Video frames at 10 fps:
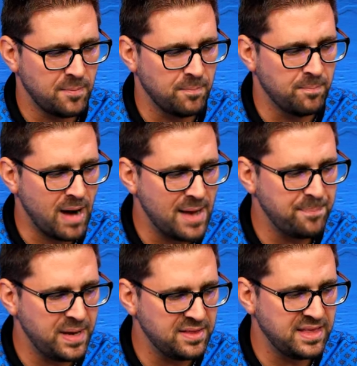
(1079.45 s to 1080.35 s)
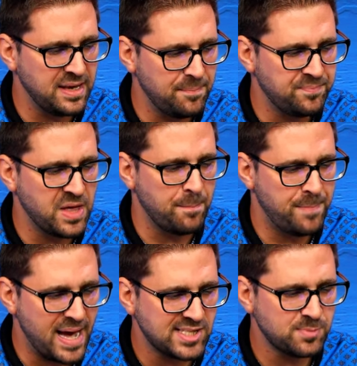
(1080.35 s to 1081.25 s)
might be the, the
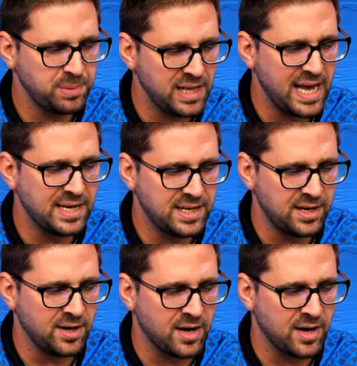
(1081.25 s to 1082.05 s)
best play here.